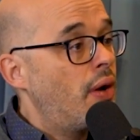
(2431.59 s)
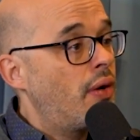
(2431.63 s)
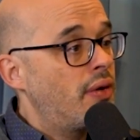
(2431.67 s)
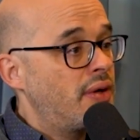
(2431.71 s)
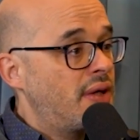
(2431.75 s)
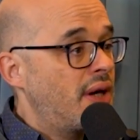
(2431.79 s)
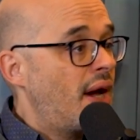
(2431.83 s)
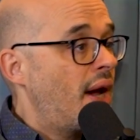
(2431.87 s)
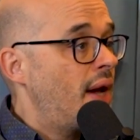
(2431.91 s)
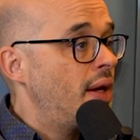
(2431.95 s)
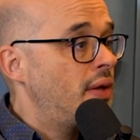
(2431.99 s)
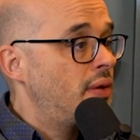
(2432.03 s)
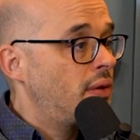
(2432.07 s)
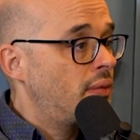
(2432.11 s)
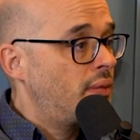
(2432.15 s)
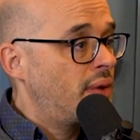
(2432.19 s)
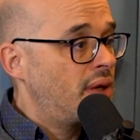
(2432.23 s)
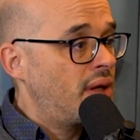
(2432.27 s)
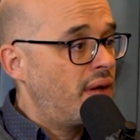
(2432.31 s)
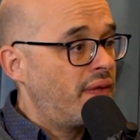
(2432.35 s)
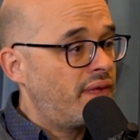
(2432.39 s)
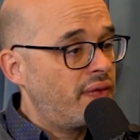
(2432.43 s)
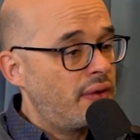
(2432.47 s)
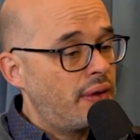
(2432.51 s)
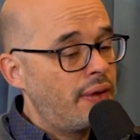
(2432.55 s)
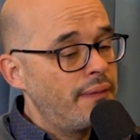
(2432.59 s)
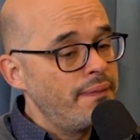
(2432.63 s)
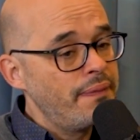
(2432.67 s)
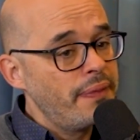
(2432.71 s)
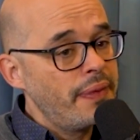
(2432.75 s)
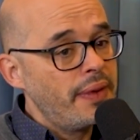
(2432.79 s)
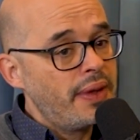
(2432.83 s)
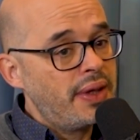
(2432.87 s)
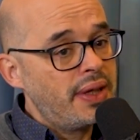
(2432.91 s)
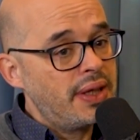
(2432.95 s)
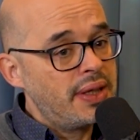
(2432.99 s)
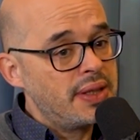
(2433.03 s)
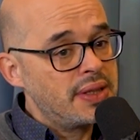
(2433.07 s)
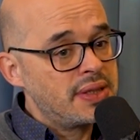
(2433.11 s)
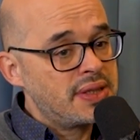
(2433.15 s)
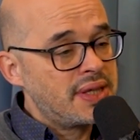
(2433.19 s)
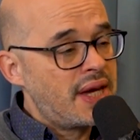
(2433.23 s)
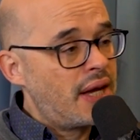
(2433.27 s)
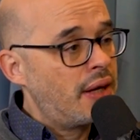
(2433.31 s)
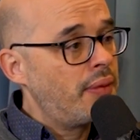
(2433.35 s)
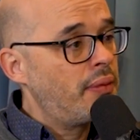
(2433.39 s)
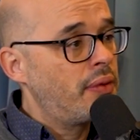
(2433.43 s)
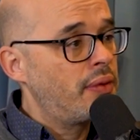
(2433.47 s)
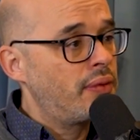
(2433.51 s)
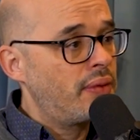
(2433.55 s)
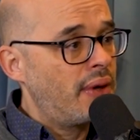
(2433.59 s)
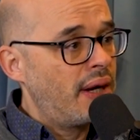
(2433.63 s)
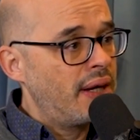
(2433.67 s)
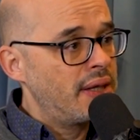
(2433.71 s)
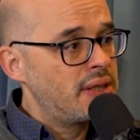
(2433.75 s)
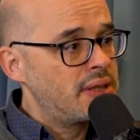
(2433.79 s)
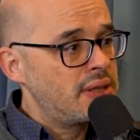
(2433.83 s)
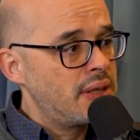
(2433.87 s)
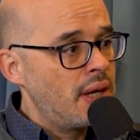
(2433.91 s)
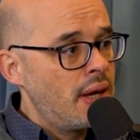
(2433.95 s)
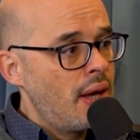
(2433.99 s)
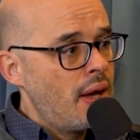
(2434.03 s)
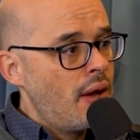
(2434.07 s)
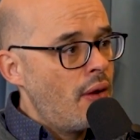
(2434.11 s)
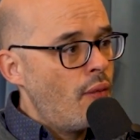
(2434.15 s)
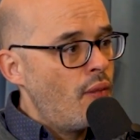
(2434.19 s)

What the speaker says: our diet or whatever is animal rights,